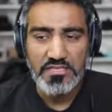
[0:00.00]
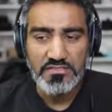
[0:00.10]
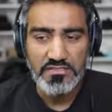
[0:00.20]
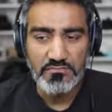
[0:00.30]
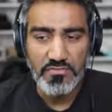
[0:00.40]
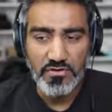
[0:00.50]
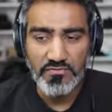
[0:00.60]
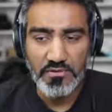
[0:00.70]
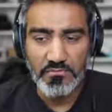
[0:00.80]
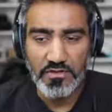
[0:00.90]
to move
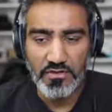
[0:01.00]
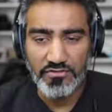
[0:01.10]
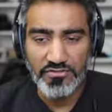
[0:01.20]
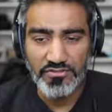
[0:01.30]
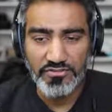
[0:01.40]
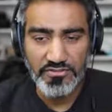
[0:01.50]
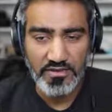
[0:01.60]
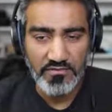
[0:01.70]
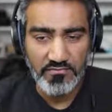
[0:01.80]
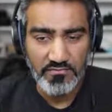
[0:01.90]
them closer to
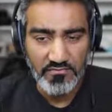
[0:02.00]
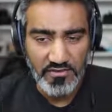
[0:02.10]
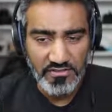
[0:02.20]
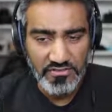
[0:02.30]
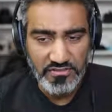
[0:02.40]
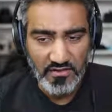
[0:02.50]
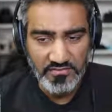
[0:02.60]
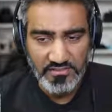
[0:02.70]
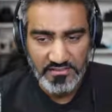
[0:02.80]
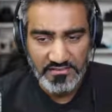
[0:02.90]
their vision of
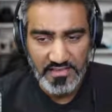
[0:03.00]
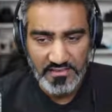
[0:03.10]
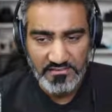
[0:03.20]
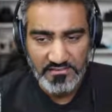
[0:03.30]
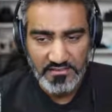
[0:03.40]
success.